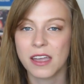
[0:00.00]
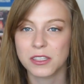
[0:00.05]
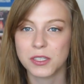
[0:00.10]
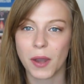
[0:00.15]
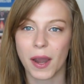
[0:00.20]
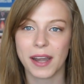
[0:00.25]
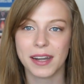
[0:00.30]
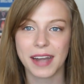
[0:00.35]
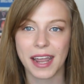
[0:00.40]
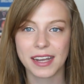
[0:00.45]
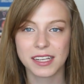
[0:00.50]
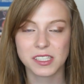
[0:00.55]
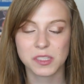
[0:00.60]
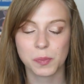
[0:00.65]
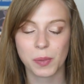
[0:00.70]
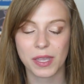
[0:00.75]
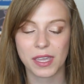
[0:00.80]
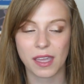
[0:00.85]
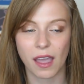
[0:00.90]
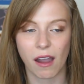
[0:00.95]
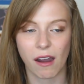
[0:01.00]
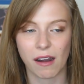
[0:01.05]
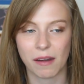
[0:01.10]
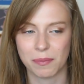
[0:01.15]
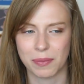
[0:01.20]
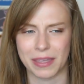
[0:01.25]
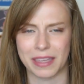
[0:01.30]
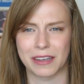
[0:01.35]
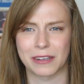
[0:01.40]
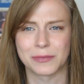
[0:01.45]
So our next
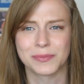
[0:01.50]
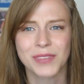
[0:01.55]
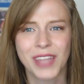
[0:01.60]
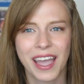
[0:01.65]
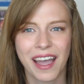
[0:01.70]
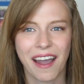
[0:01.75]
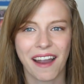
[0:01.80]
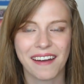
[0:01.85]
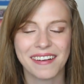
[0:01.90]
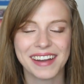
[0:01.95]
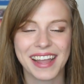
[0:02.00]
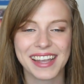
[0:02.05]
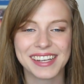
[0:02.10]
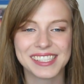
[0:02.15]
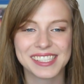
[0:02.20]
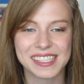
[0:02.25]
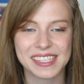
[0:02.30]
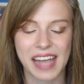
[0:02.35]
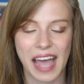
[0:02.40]
our next